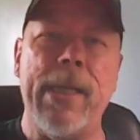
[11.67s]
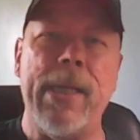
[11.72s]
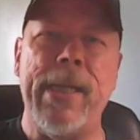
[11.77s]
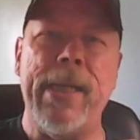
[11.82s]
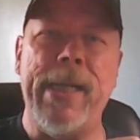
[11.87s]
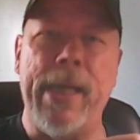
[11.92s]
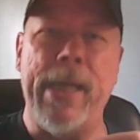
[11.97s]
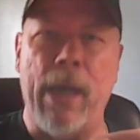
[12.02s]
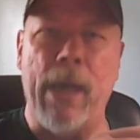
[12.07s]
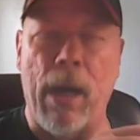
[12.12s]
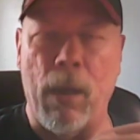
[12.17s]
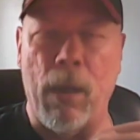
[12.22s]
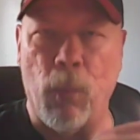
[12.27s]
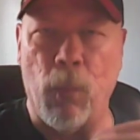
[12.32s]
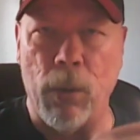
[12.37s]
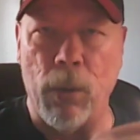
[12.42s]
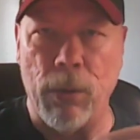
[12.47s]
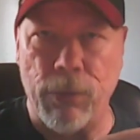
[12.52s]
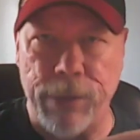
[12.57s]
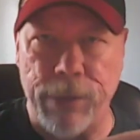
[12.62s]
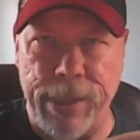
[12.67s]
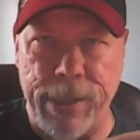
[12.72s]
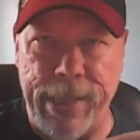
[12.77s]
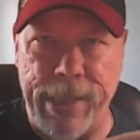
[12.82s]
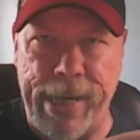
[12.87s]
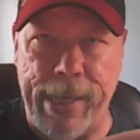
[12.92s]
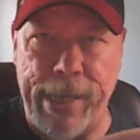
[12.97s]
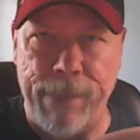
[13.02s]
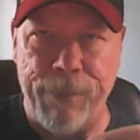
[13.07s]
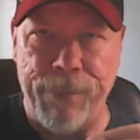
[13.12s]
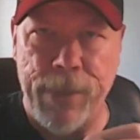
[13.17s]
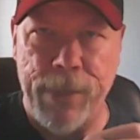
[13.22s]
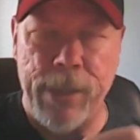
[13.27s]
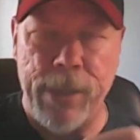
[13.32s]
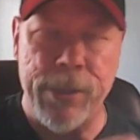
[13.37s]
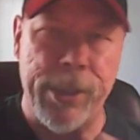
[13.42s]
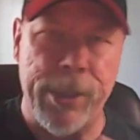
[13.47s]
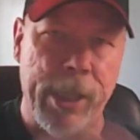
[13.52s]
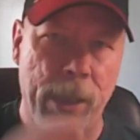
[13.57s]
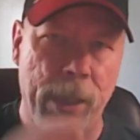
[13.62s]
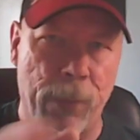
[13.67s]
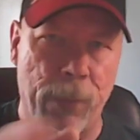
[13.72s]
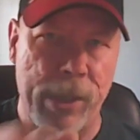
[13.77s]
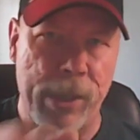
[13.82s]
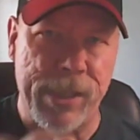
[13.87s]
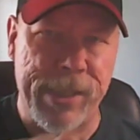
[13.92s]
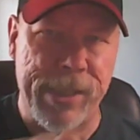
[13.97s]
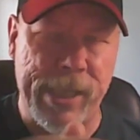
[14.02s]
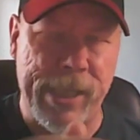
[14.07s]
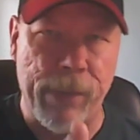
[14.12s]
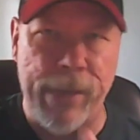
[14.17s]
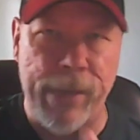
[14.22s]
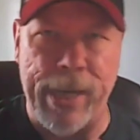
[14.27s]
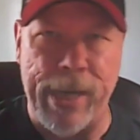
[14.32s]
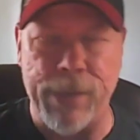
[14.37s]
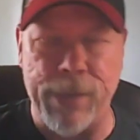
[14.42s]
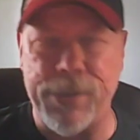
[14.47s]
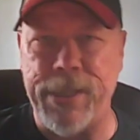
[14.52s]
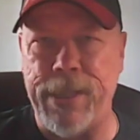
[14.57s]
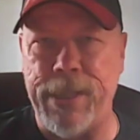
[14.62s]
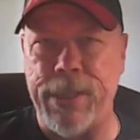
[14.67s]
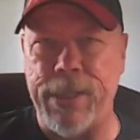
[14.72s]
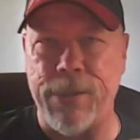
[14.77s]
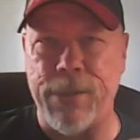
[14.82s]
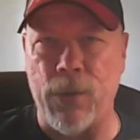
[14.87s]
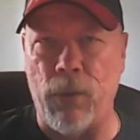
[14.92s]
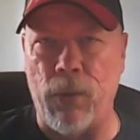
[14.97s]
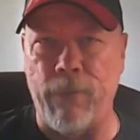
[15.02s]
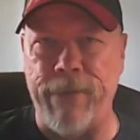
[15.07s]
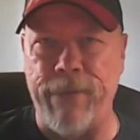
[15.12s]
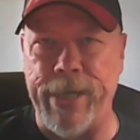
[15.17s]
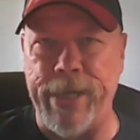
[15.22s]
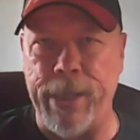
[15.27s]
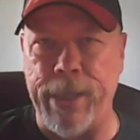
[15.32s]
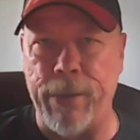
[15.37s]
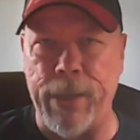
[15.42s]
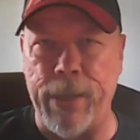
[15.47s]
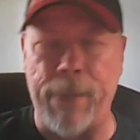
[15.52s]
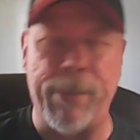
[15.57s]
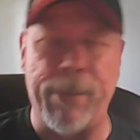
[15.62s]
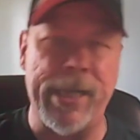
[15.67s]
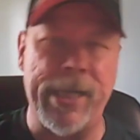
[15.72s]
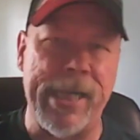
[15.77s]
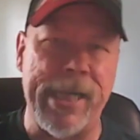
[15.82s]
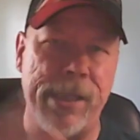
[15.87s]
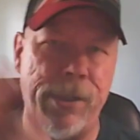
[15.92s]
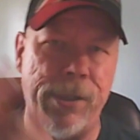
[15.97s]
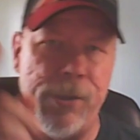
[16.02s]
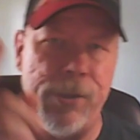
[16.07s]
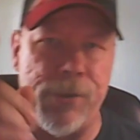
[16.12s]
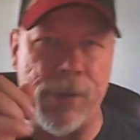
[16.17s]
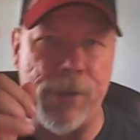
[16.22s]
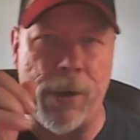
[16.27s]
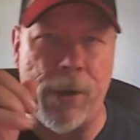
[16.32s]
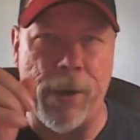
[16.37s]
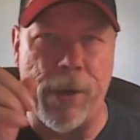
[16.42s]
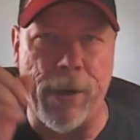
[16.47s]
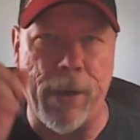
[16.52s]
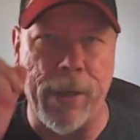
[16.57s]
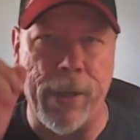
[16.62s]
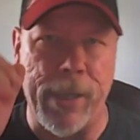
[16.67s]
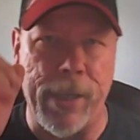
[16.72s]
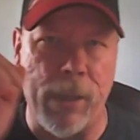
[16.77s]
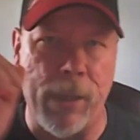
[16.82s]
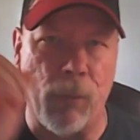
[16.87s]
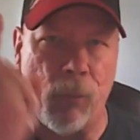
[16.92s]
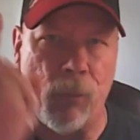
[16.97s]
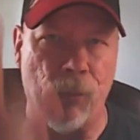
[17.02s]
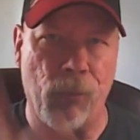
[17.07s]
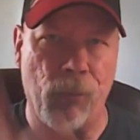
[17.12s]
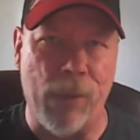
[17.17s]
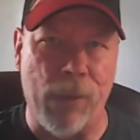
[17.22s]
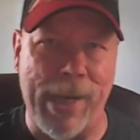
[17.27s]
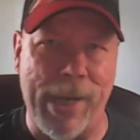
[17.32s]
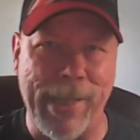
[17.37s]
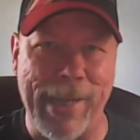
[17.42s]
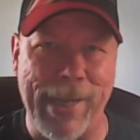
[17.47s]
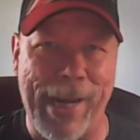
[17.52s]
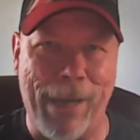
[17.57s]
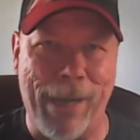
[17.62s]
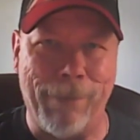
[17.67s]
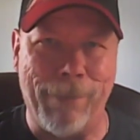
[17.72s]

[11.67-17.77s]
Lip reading: in our world today. So you're going to want to stick around and see this whole video, and I'm going to get you started on it here right now.